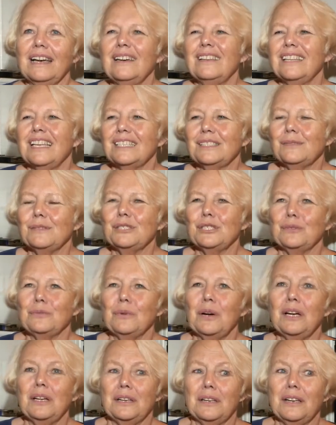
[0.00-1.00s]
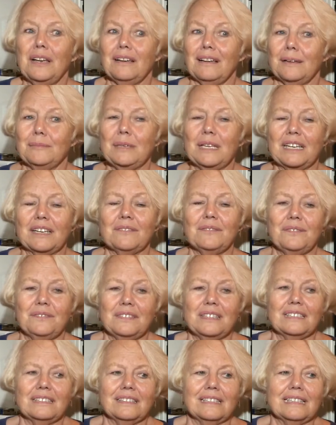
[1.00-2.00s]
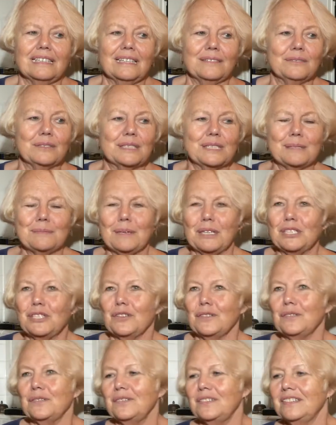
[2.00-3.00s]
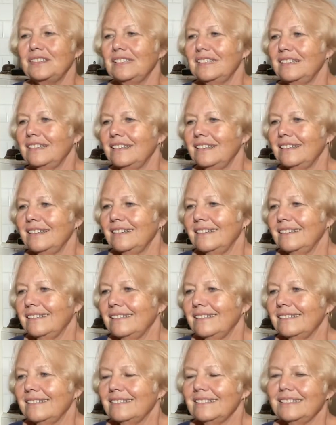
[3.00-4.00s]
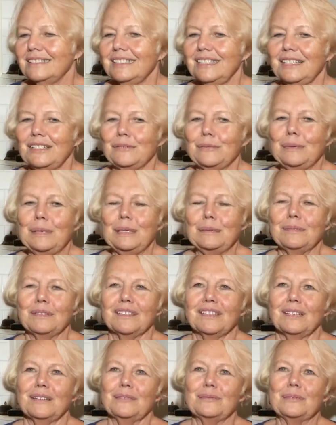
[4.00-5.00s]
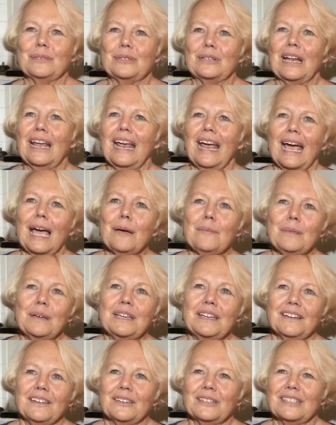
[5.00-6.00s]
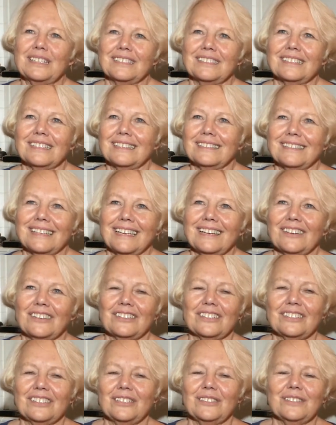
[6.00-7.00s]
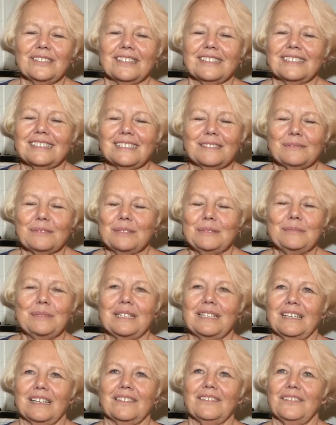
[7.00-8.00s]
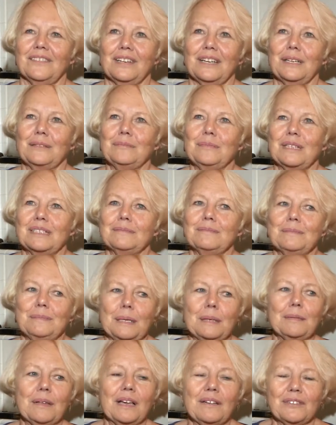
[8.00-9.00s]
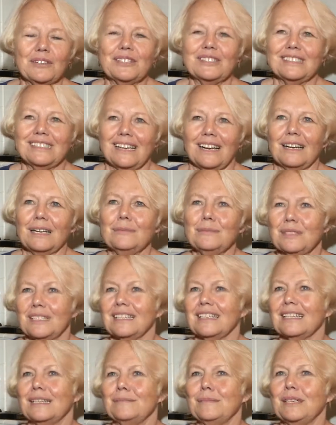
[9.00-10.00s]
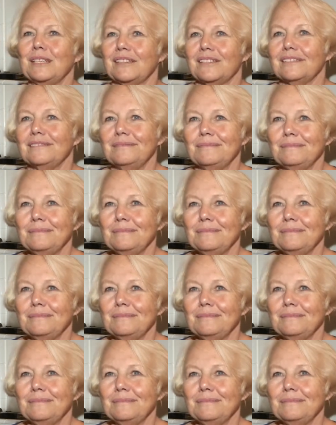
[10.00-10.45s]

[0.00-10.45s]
And that's what you want. I mean, if, if it was a bunch of you know, people that weren't happy or didn't care to do this, it wouldn't be any fun. But people have a good time when they come here.